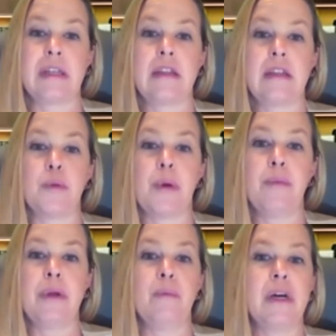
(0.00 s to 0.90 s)
then the
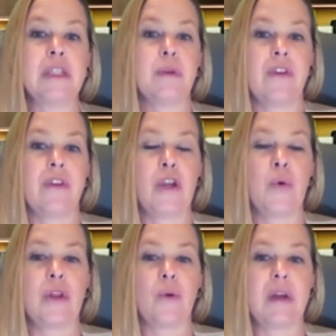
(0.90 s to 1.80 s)
department must provide you
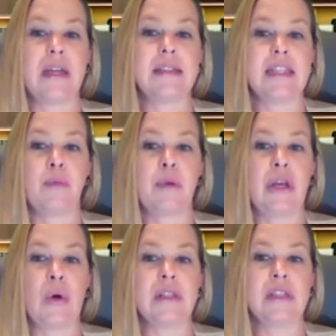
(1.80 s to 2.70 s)
with a reinstatement
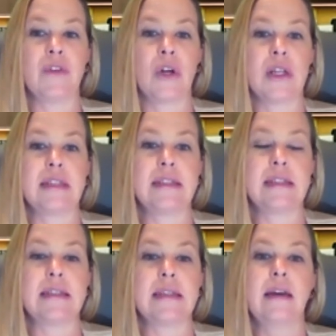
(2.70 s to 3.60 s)
notice of your
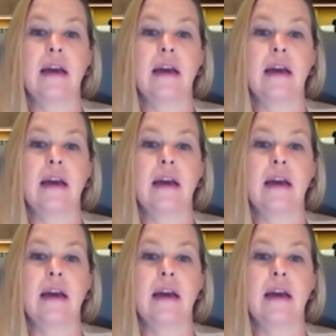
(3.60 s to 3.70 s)
license,